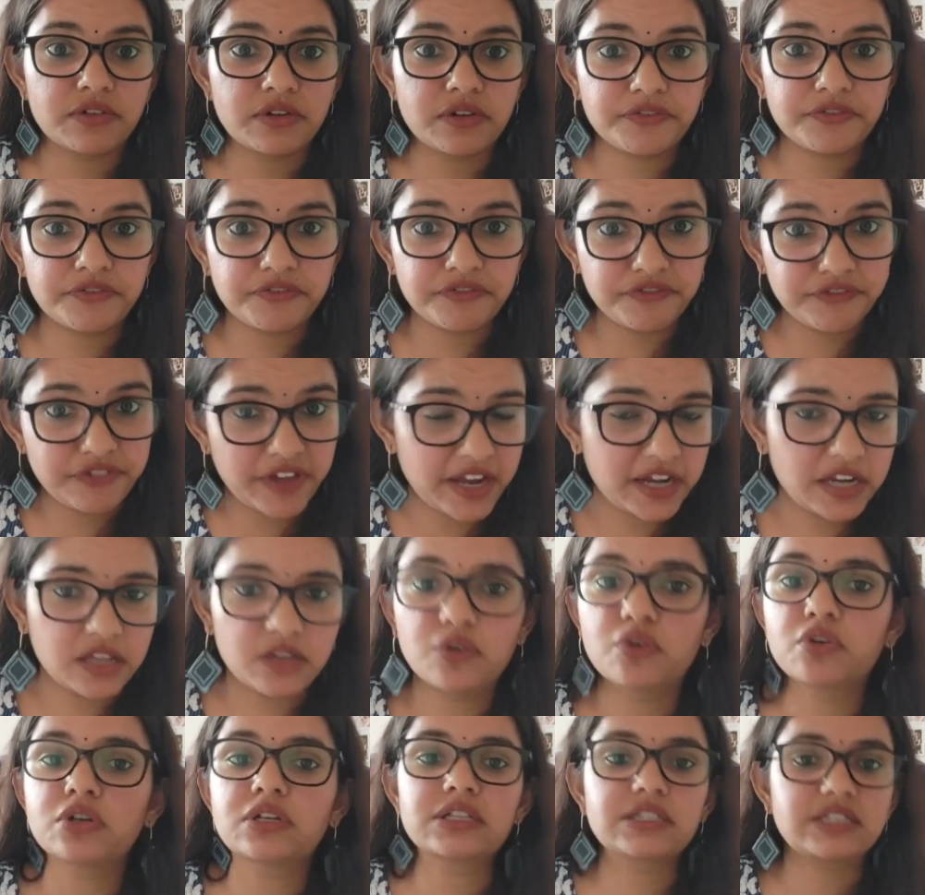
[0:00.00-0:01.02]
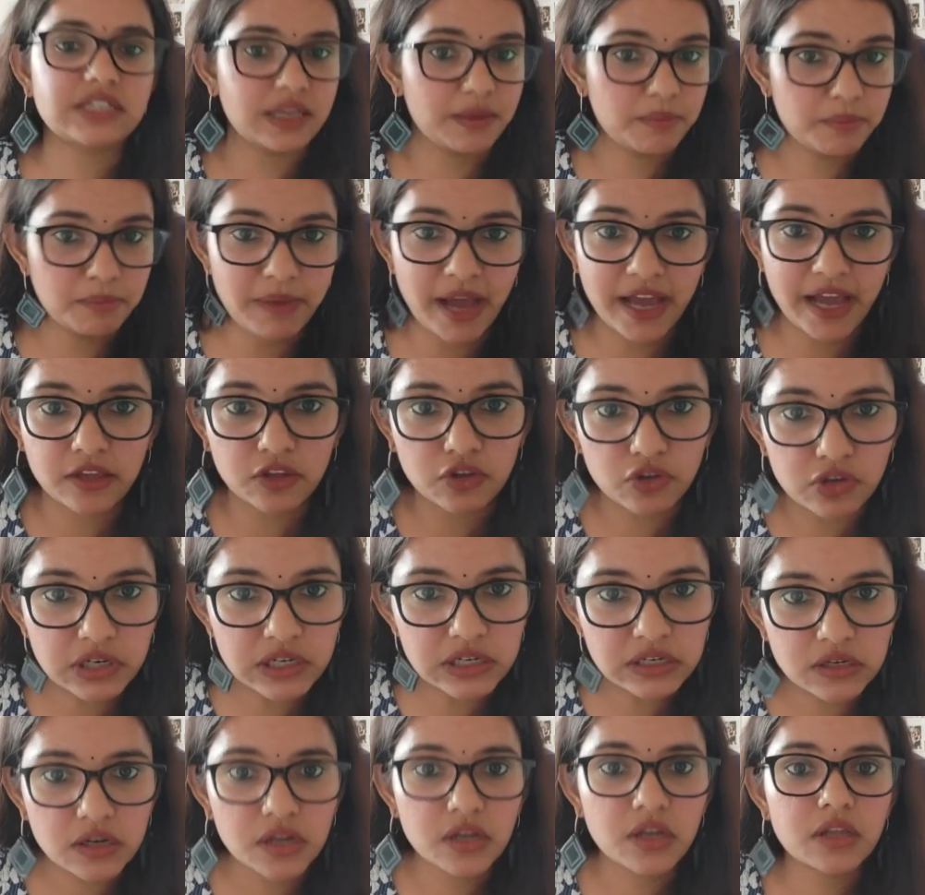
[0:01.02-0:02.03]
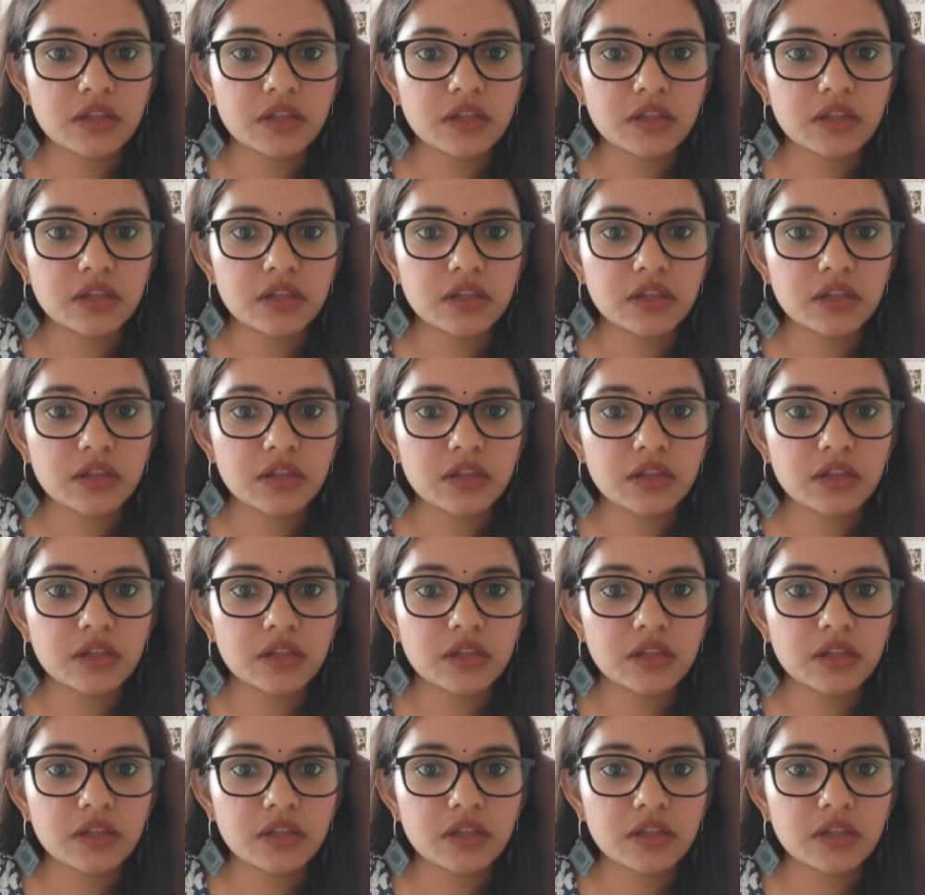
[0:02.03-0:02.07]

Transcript: very good. It's immaculate.